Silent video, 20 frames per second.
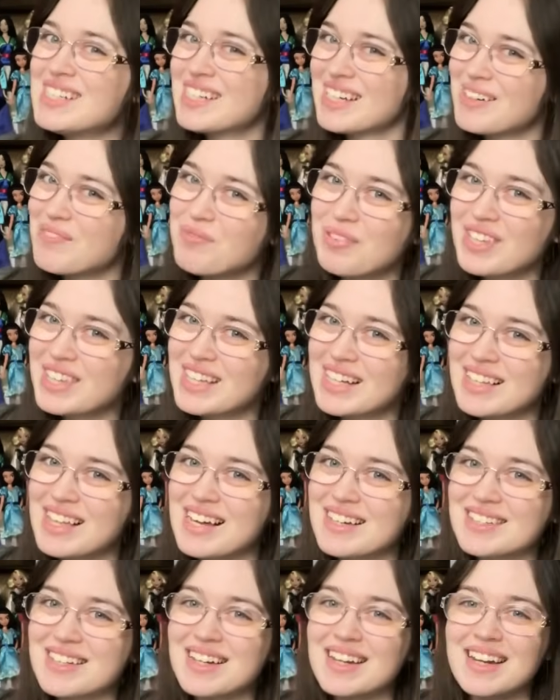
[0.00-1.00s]
to complete the
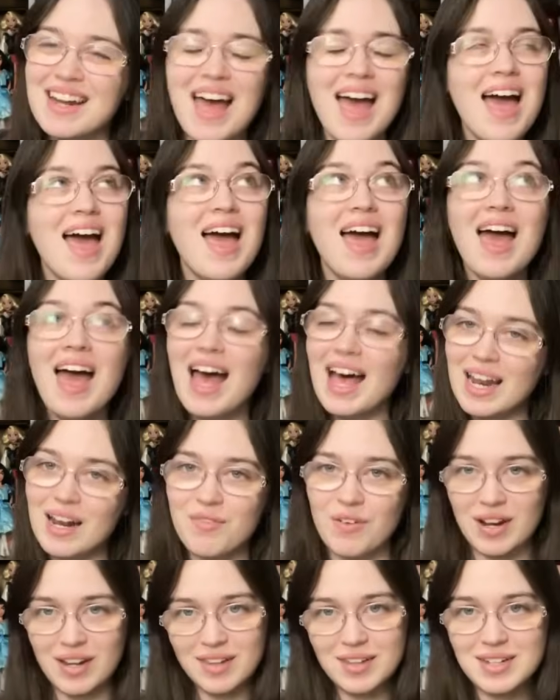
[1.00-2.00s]
collection. And I
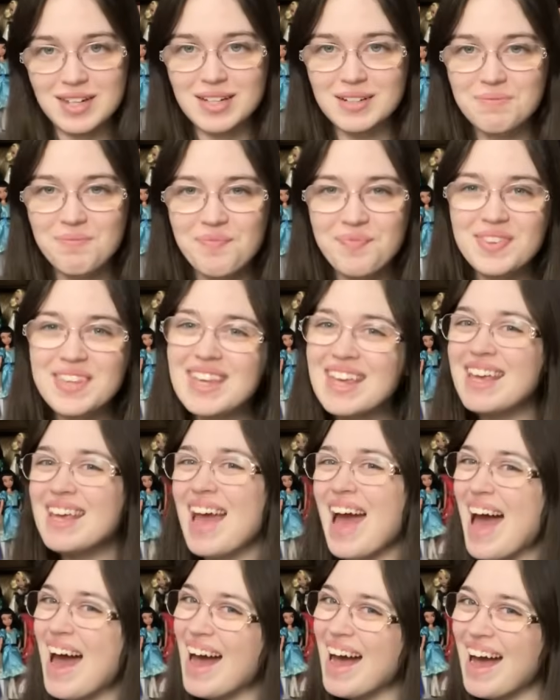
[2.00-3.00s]
finally did.
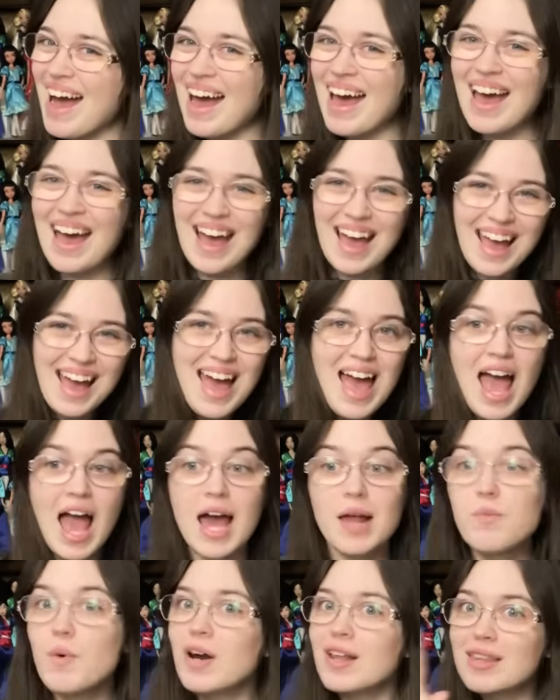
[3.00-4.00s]
Yay!
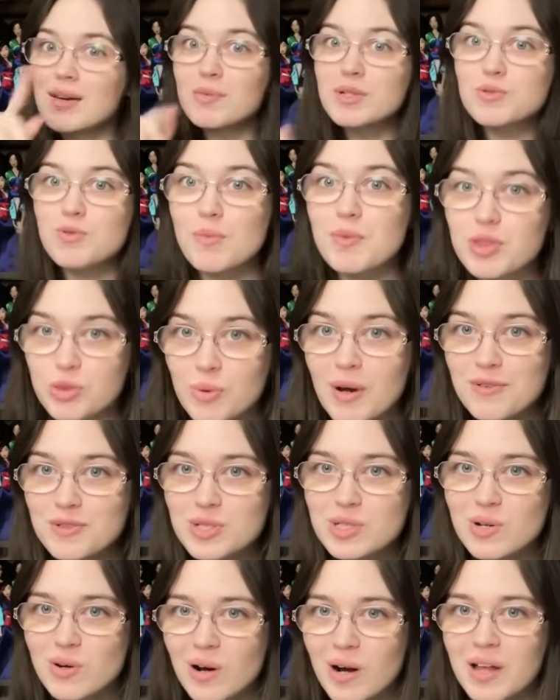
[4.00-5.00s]
And one of them was from a thrift
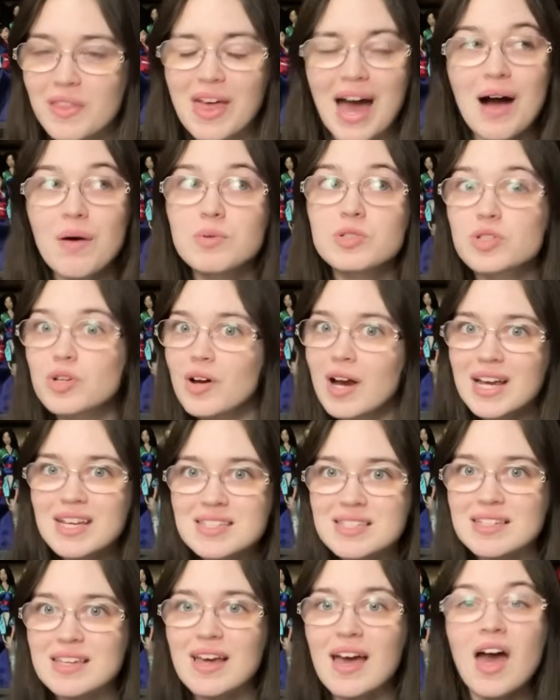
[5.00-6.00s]
store. That was
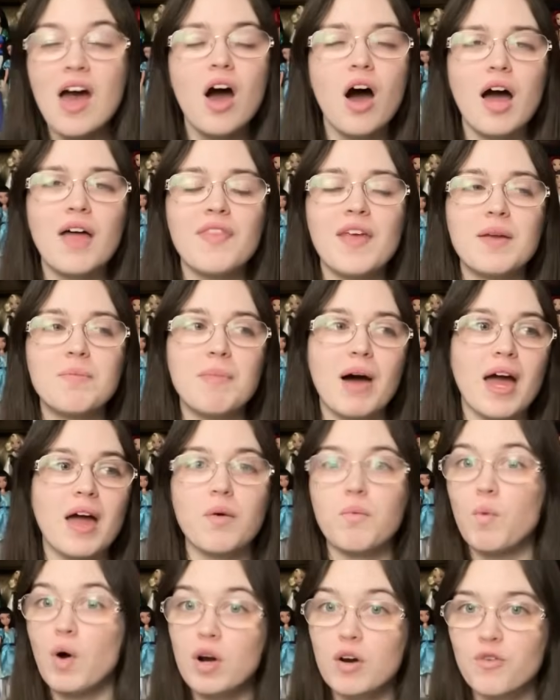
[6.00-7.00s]
crazy. And then my
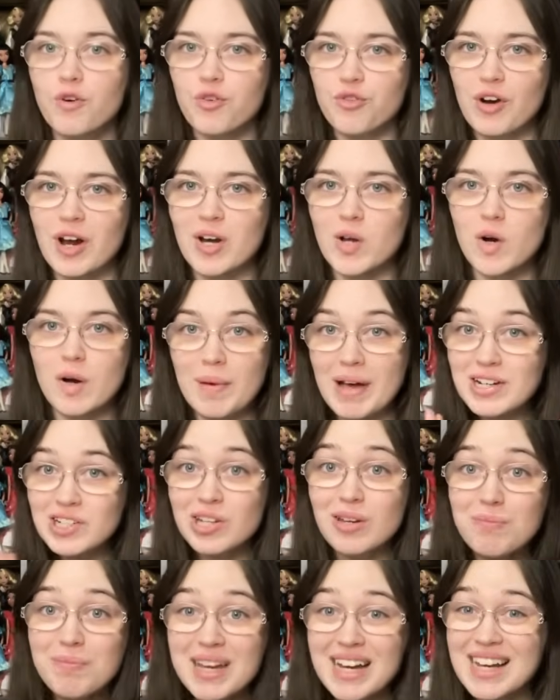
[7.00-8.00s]
wonderful friend, who I'm
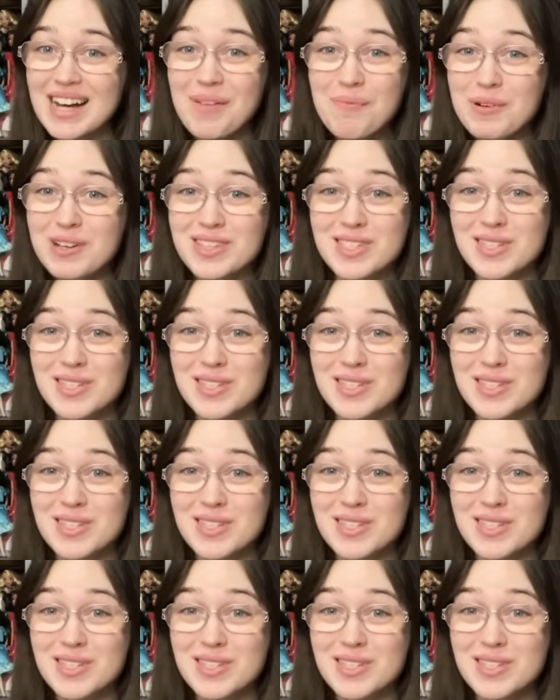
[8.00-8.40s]
actually meeting up with